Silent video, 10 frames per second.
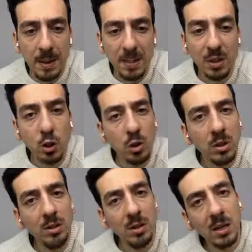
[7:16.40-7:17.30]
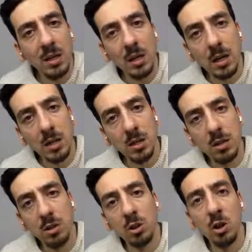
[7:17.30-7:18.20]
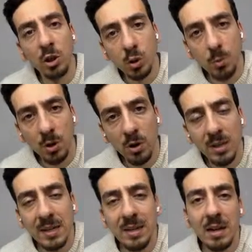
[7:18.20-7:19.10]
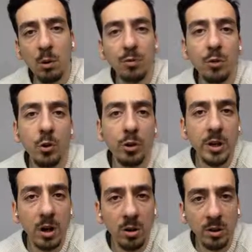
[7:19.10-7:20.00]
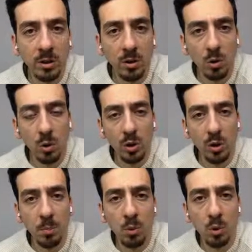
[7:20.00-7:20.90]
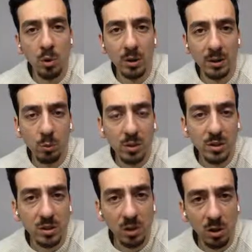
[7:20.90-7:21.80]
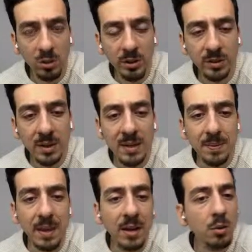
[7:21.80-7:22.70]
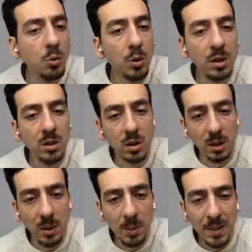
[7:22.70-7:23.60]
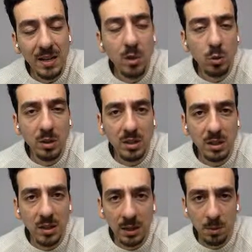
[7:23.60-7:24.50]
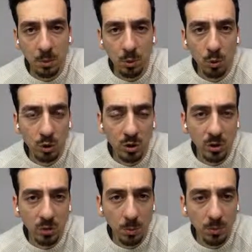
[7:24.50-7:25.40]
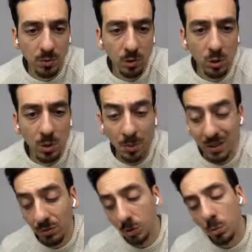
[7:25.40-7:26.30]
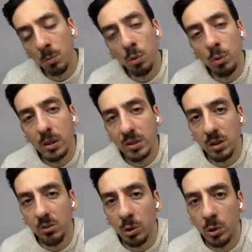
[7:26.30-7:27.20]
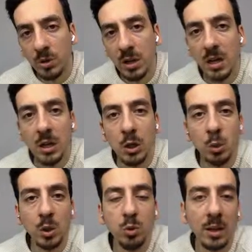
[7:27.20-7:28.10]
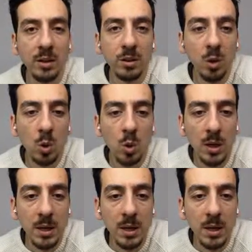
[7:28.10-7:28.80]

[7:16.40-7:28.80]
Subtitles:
It shouldn't take a large part. Now, if you're younger or more risk tolerant, then you can increase that portion of your portfolio. But if you're more risk averse, you would rather go